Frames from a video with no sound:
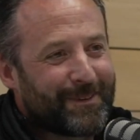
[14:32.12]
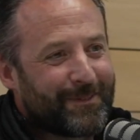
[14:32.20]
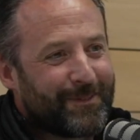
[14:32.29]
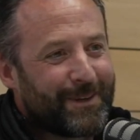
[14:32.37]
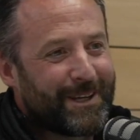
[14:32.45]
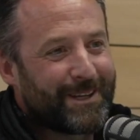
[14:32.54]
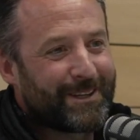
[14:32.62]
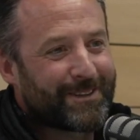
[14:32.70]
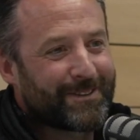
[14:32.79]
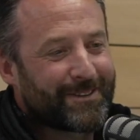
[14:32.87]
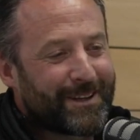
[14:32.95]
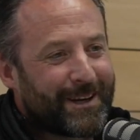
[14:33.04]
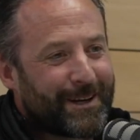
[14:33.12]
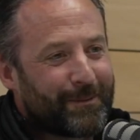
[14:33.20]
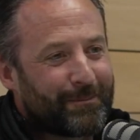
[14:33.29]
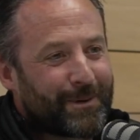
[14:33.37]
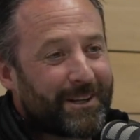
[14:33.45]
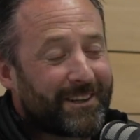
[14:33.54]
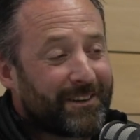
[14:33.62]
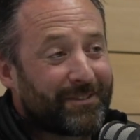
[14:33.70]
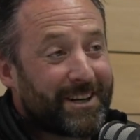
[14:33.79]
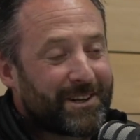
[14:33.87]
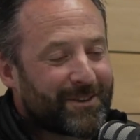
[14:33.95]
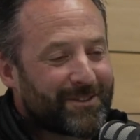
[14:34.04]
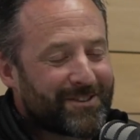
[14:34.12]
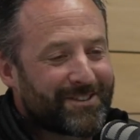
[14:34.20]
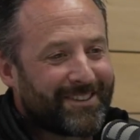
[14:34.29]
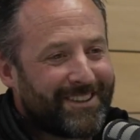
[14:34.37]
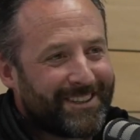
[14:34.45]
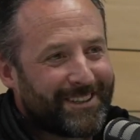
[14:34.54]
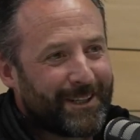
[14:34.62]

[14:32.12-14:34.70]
There's Brendan, a friend of ours.